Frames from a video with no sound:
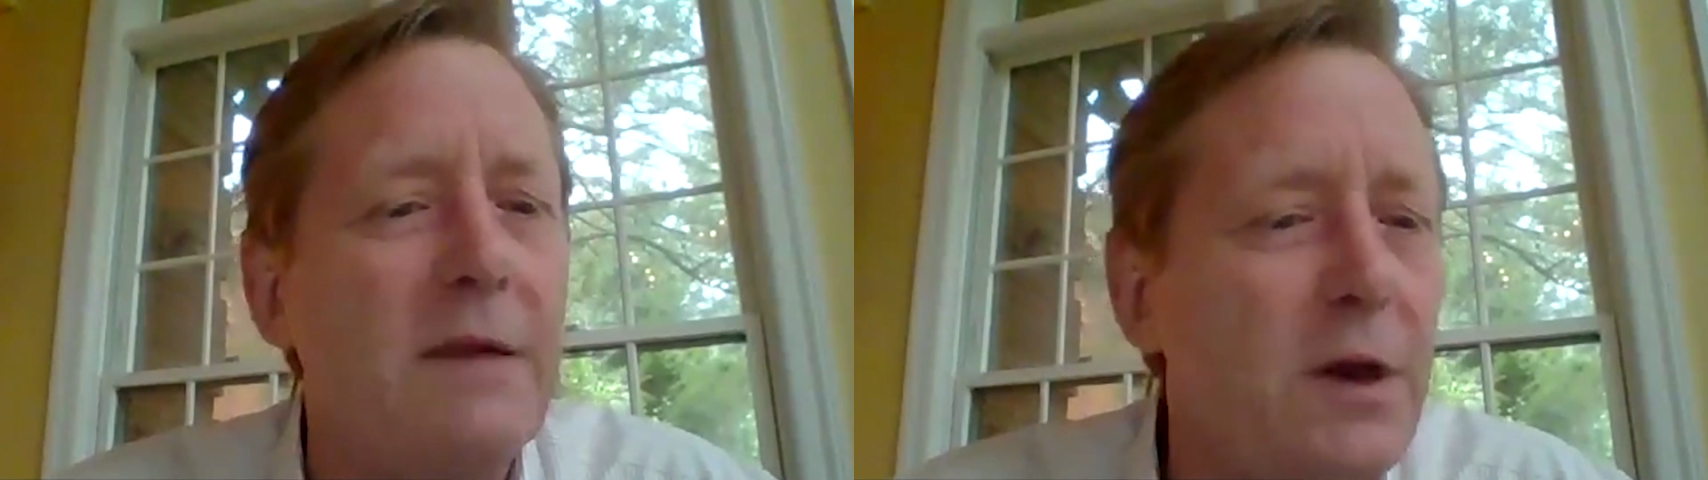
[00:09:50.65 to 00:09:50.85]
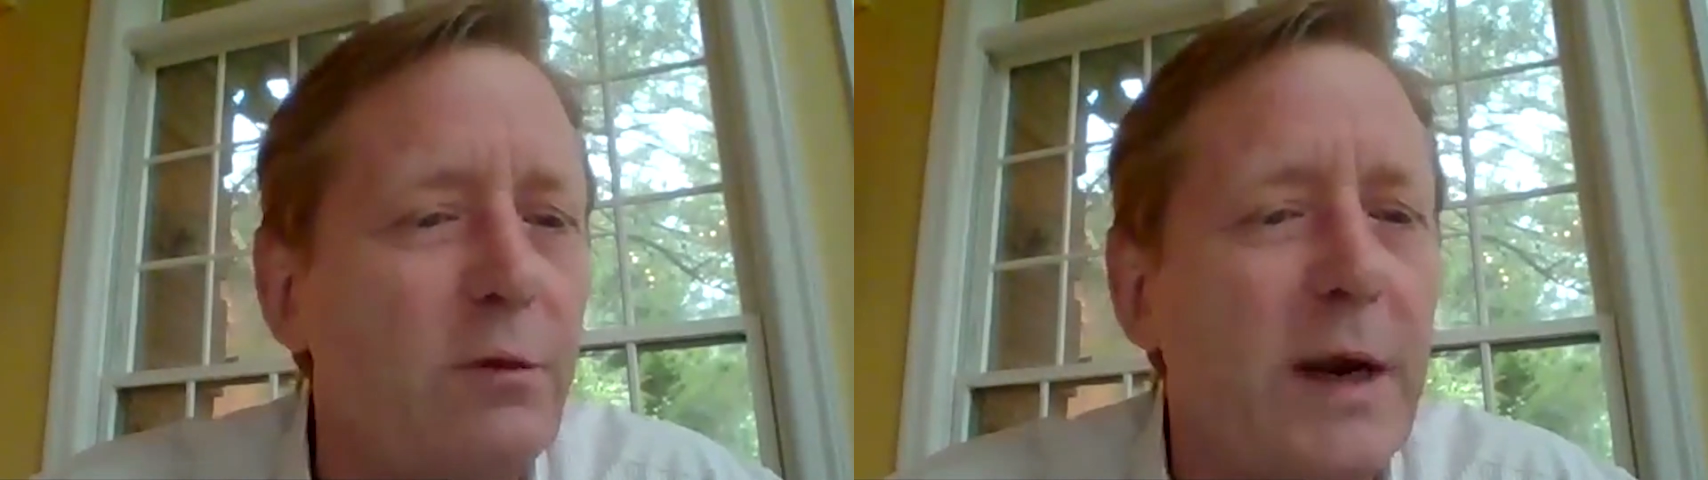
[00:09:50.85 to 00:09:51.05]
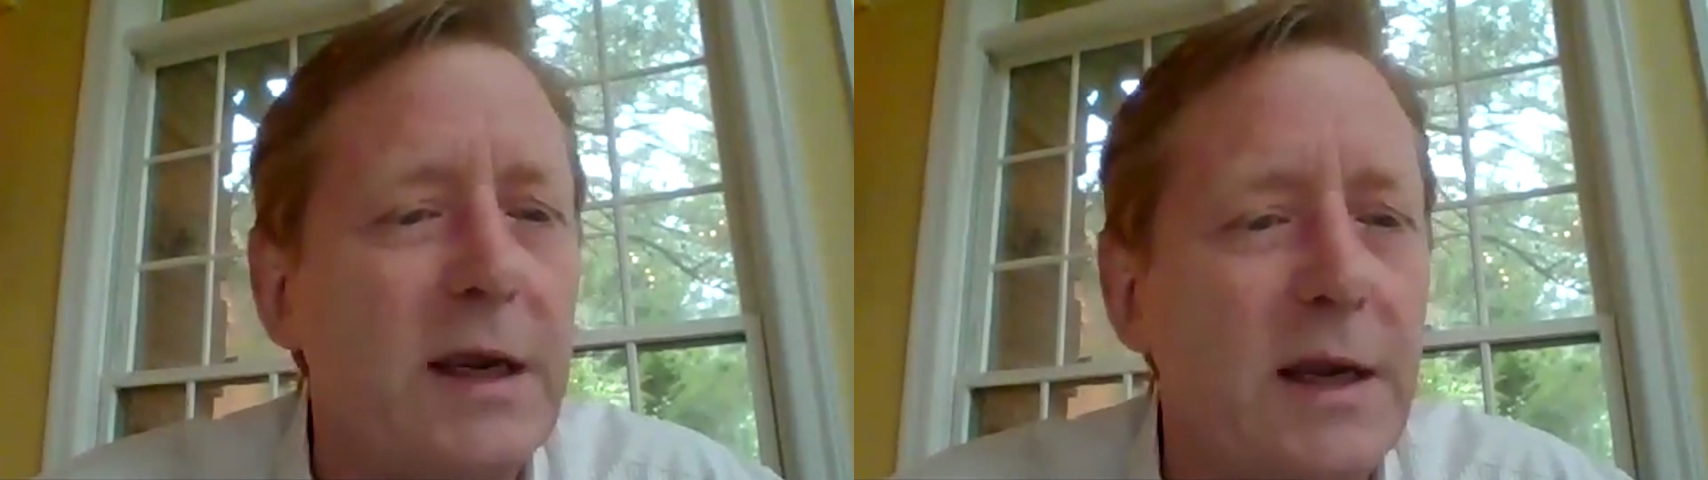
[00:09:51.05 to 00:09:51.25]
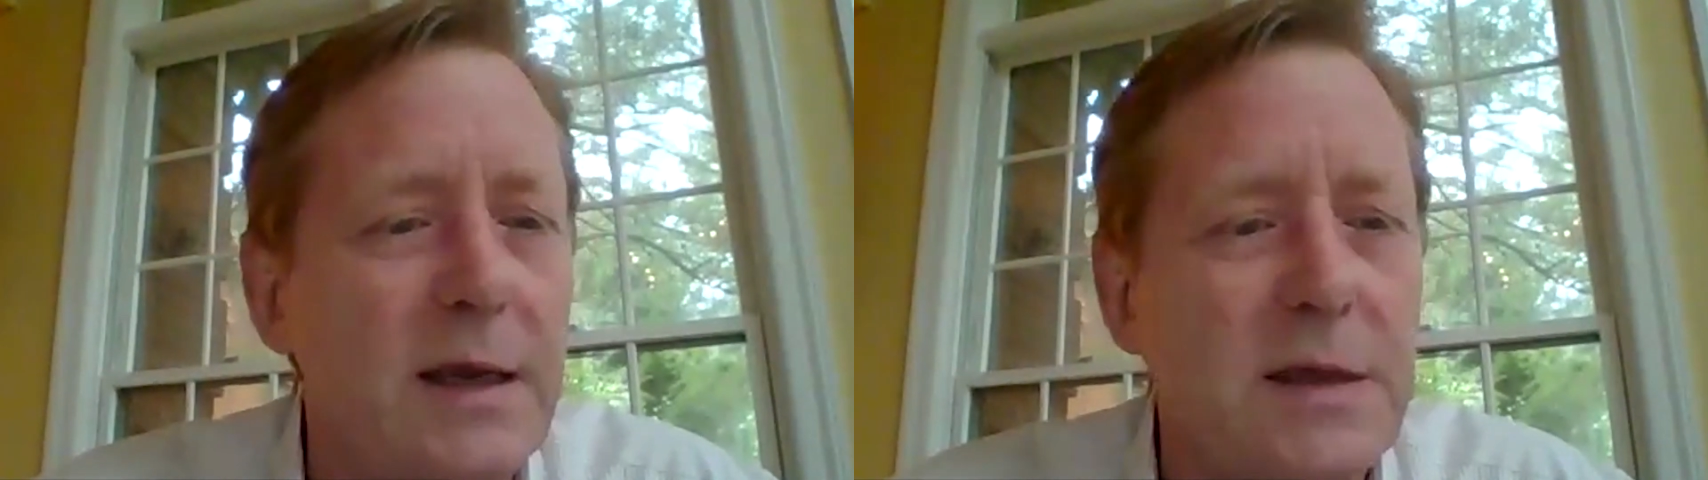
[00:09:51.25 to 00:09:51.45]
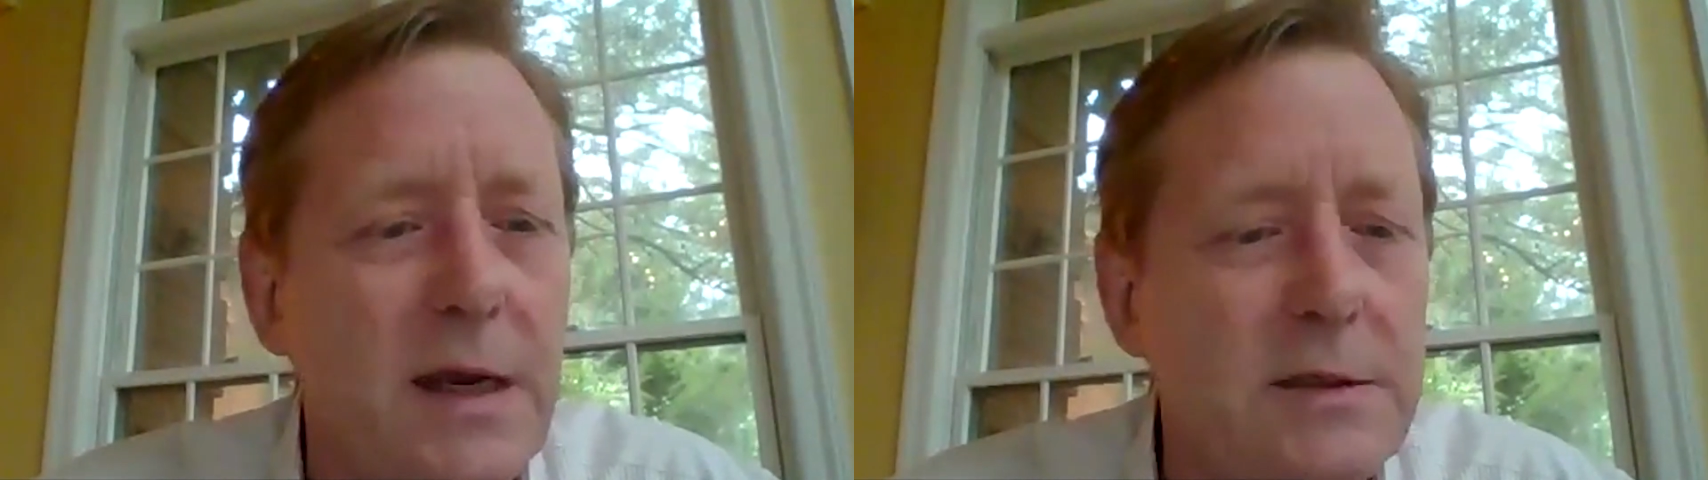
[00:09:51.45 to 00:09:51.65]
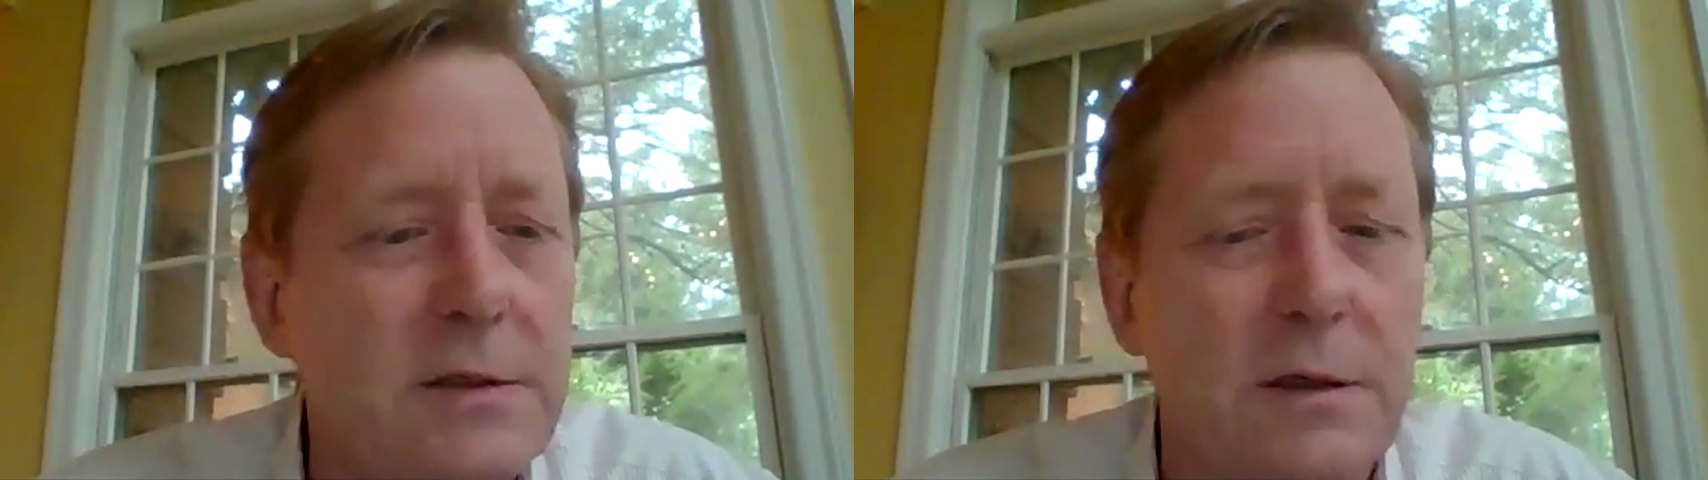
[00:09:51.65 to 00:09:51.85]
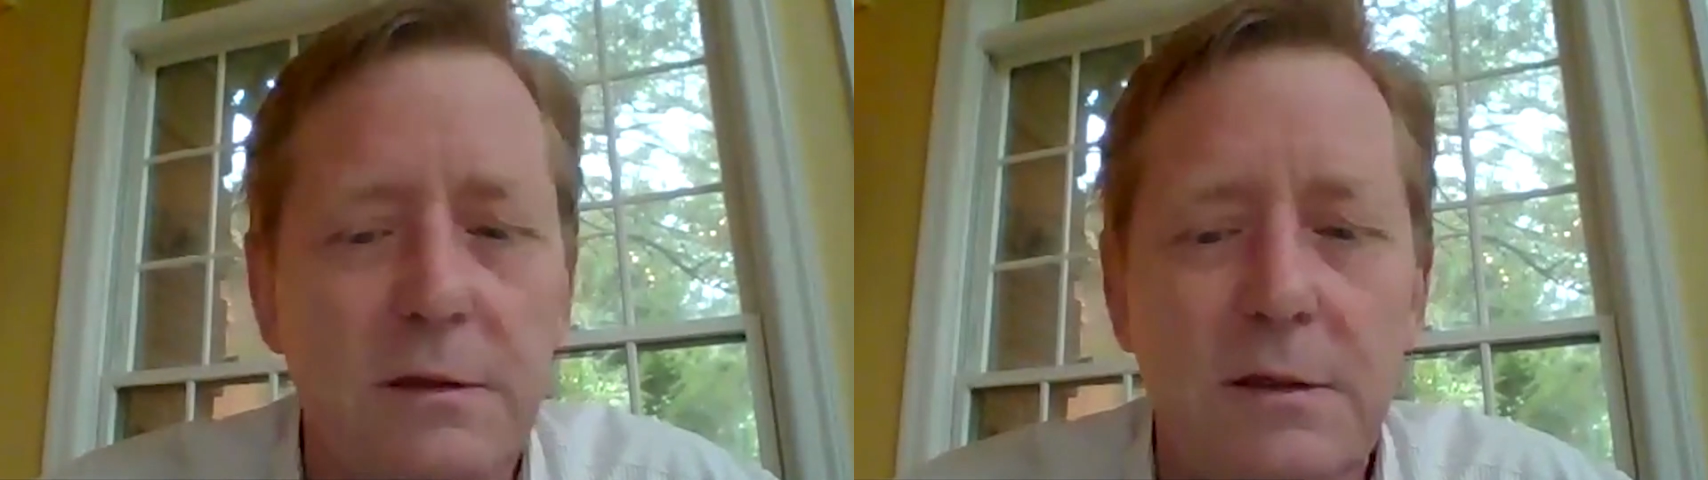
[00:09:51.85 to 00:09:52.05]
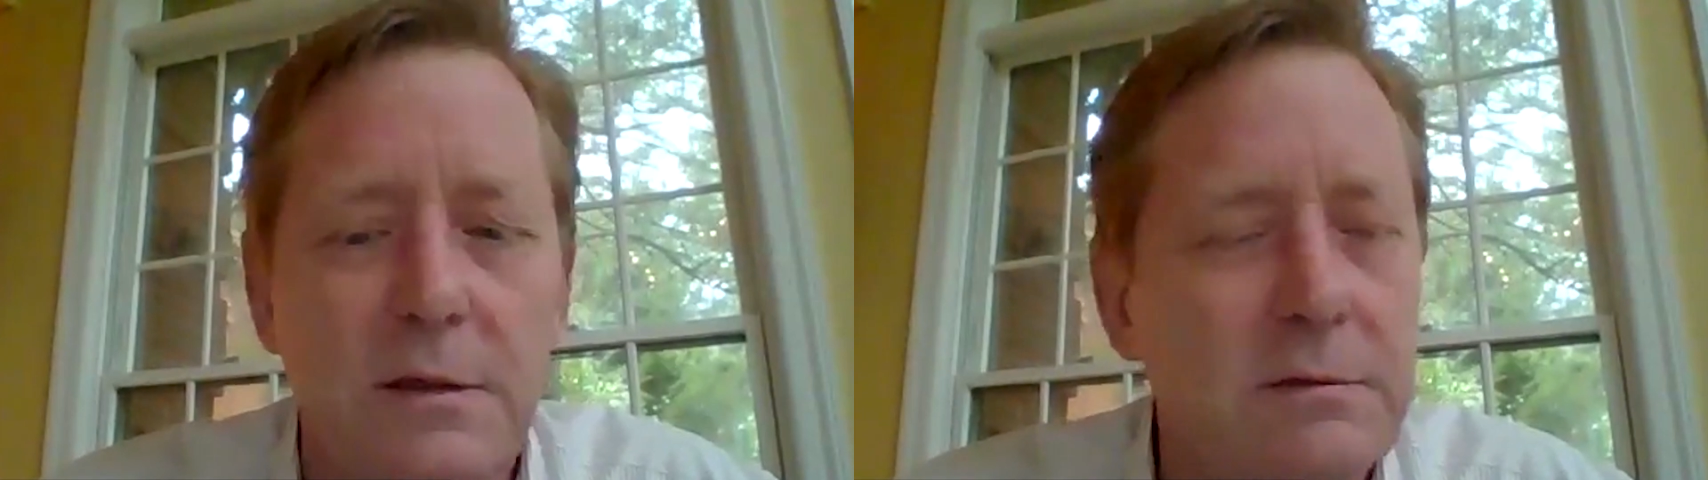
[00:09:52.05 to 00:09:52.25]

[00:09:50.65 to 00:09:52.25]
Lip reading: if you don't recognize that, you're